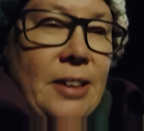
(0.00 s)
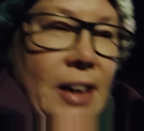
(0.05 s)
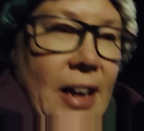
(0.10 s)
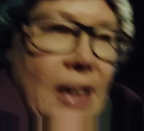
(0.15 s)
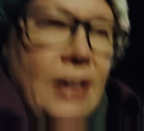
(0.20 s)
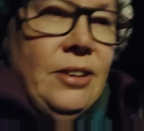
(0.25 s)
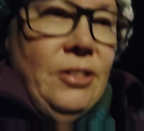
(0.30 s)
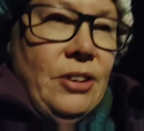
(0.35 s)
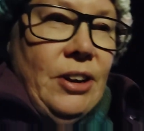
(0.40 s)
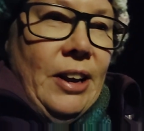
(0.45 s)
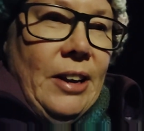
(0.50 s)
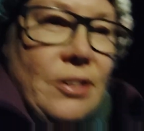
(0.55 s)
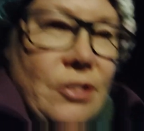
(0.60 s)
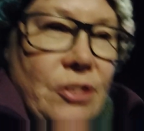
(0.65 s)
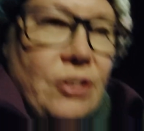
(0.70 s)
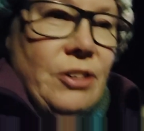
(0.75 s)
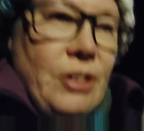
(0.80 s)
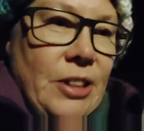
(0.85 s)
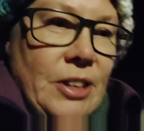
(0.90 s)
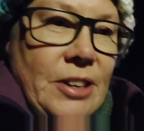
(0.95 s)
to get done
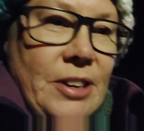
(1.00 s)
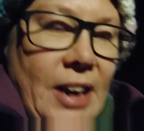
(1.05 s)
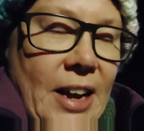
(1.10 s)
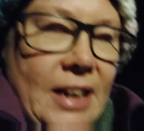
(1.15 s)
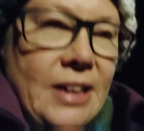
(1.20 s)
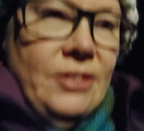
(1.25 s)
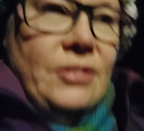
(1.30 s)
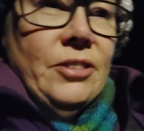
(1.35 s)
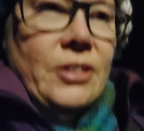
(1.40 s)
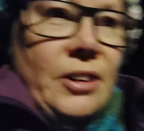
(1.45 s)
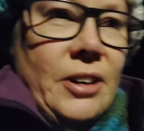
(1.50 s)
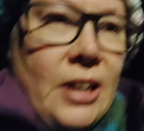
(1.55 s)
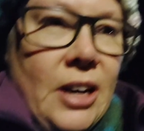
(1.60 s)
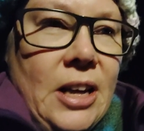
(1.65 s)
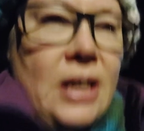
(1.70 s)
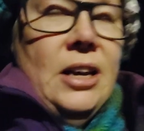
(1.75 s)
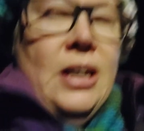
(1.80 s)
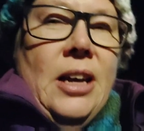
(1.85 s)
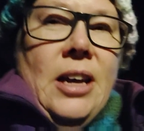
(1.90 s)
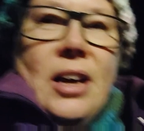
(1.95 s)
during the day, so
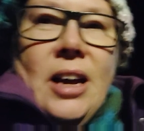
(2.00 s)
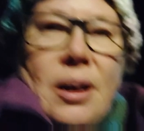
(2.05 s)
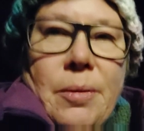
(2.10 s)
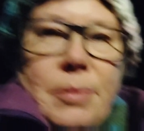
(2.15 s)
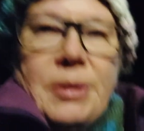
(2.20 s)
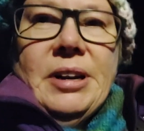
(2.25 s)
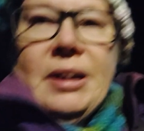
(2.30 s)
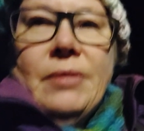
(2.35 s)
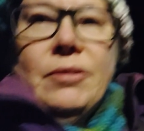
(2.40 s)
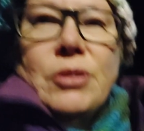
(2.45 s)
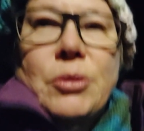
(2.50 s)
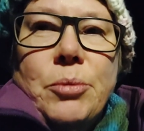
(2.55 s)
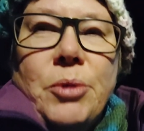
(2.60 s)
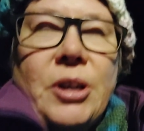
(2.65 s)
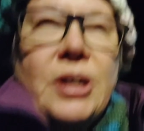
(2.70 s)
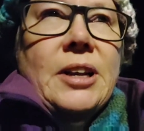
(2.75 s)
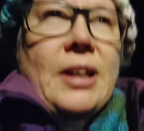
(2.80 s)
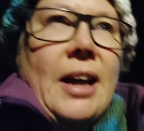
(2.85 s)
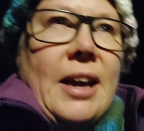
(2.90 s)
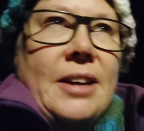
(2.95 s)
I've been having to
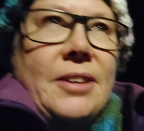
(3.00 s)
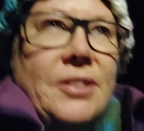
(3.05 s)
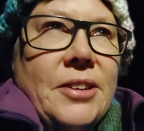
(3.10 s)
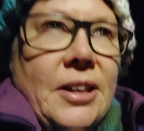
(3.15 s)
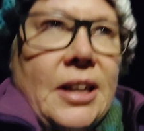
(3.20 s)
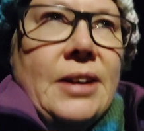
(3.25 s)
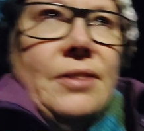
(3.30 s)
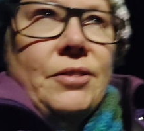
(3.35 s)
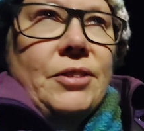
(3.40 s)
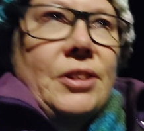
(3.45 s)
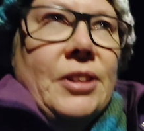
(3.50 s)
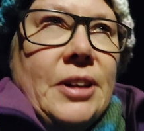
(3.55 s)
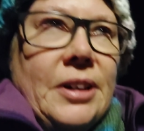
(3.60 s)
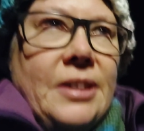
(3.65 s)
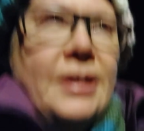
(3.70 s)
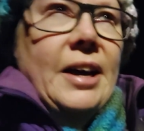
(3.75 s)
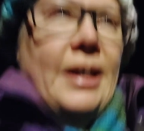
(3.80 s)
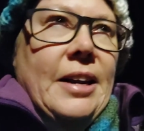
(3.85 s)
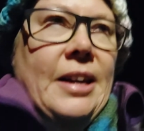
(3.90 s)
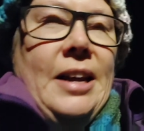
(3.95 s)
work late to get everything
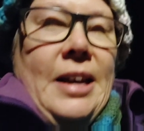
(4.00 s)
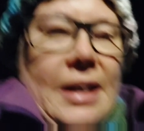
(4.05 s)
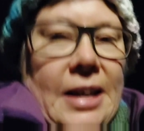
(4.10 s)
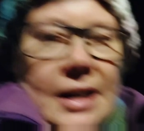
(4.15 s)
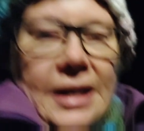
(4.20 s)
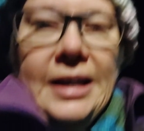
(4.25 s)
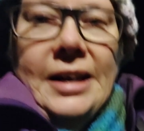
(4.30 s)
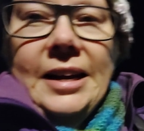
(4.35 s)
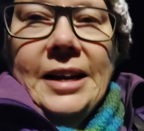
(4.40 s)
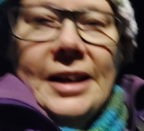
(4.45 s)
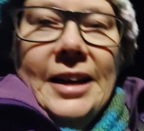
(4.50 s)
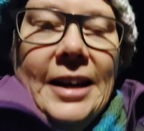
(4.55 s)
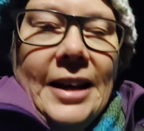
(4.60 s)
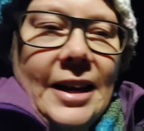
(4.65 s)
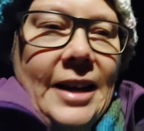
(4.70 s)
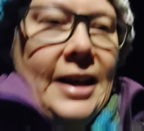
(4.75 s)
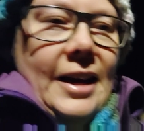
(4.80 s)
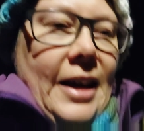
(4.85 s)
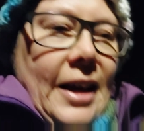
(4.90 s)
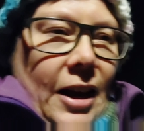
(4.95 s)
done.
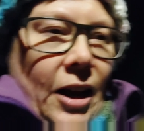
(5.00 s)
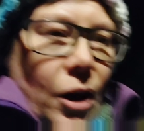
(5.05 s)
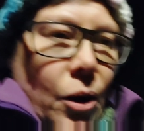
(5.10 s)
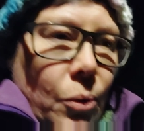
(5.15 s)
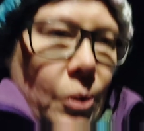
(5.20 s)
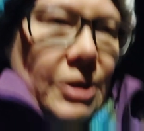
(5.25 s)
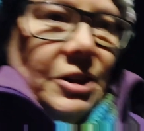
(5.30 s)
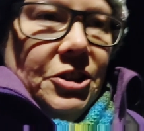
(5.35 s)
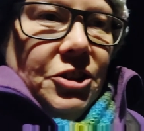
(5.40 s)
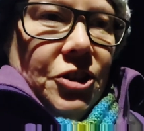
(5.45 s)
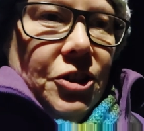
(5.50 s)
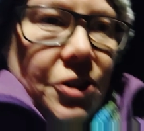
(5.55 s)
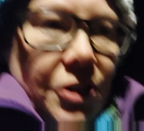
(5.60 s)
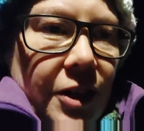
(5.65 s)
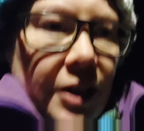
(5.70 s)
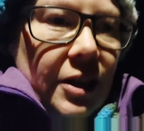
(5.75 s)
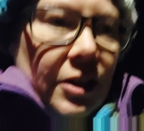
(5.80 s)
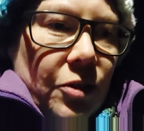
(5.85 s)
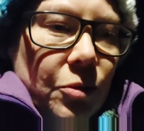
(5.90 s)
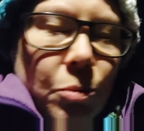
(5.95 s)
Which
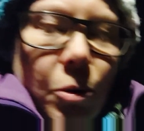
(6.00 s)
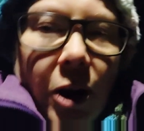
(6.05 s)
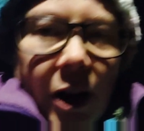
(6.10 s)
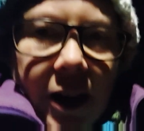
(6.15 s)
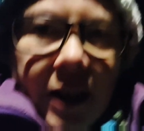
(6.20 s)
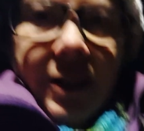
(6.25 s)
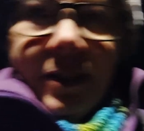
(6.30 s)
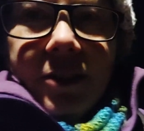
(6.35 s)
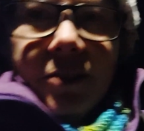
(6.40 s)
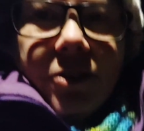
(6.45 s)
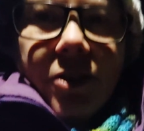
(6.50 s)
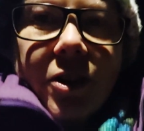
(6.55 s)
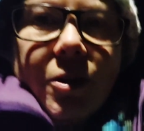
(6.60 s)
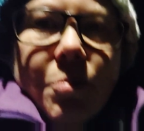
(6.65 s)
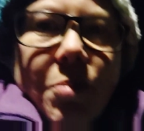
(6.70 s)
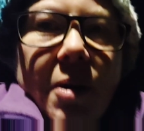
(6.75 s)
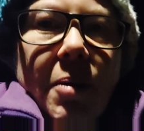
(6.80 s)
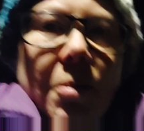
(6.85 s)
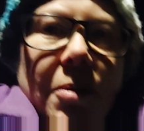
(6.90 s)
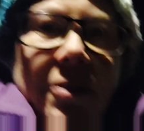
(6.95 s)
is why there's not a
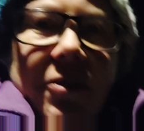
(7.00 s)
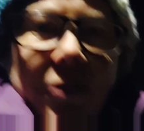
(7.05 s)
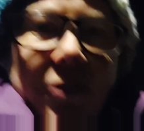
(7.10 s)
proper